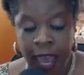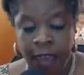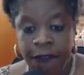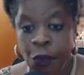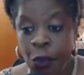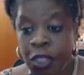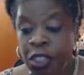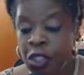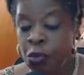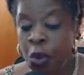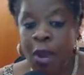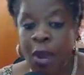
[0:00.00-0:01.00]
if you wanted to
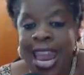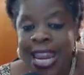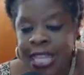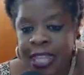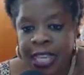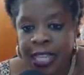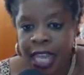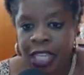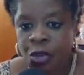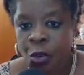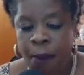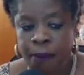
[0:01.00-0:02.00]
grow anything
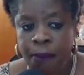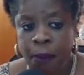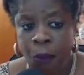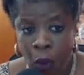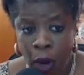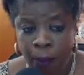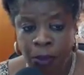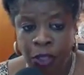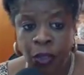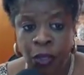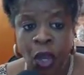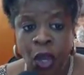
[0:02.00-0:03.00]
that you were, were up
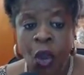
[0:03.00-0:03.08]
to,